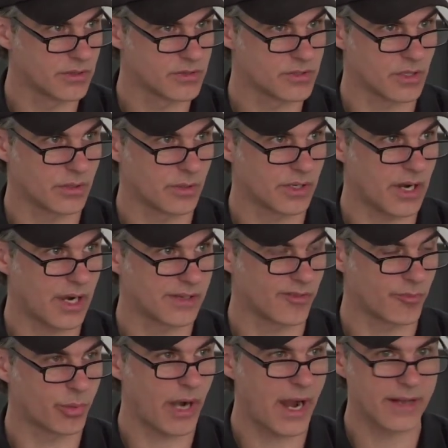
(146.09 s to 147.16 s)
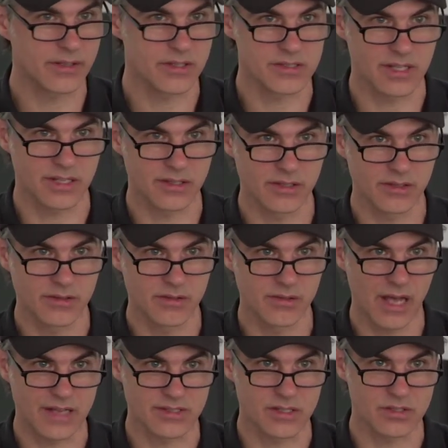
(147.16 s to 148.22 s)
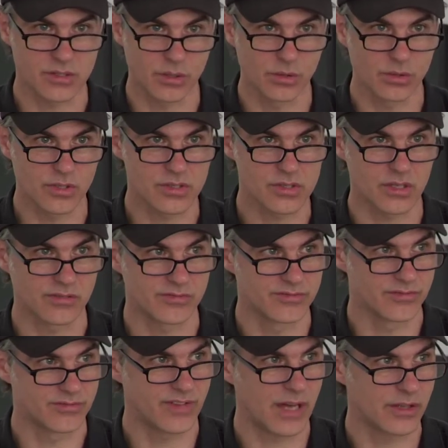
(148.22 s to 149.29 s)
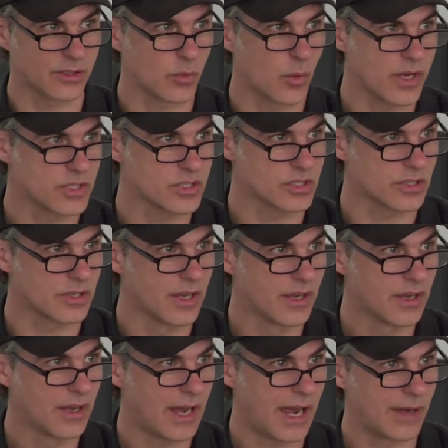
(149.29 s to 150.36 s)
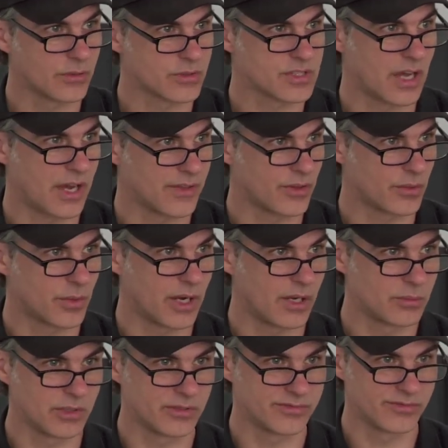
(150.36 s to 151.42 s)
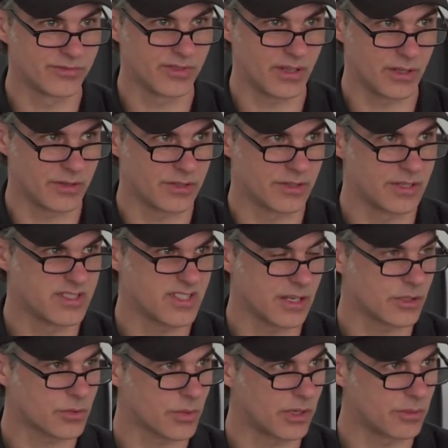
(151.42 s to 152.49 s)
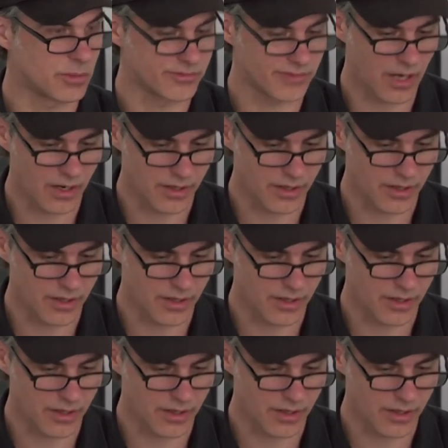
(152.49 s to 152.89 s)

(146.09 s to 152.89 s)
So a kind of practice that has its locus of valuation outside the realm of the distinct realm of